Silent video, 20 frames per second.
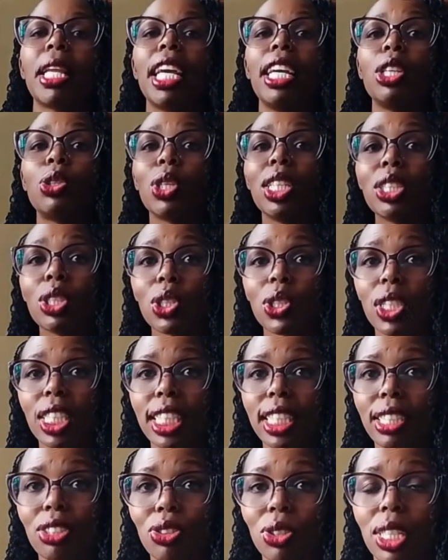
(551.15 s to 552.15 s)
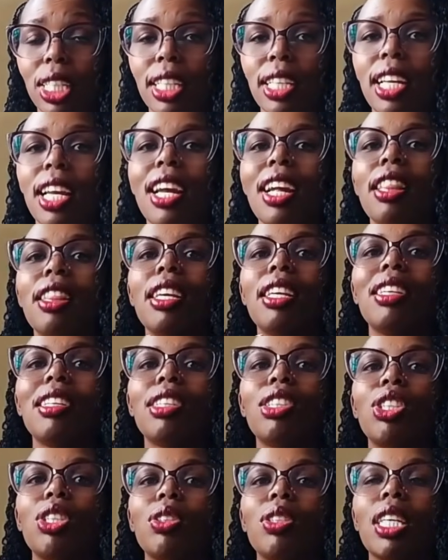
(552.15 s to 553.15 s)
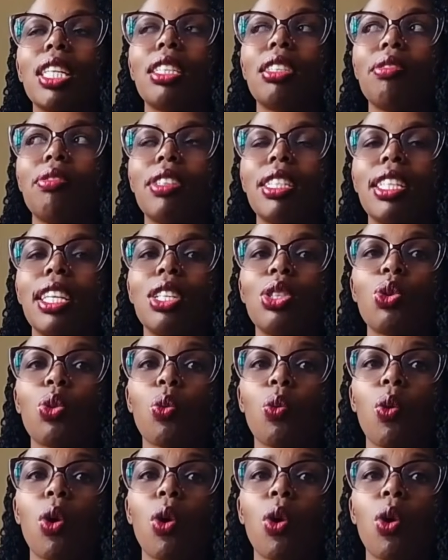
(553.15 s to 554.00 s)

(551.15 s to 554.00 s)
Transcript: In 2023, they issued a dividend